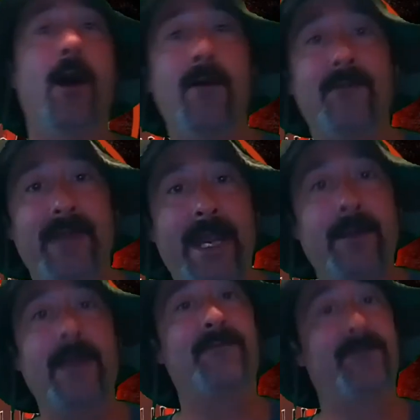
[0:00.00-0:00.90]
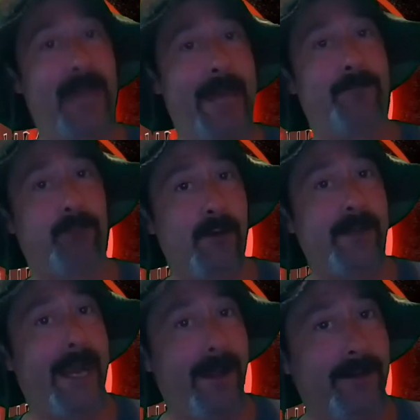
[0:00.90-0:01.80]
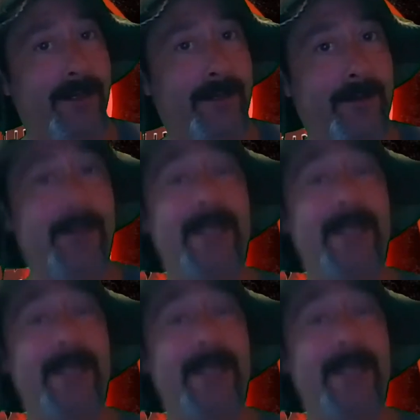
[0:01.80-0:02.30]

over there at Flat Broke Airgunner.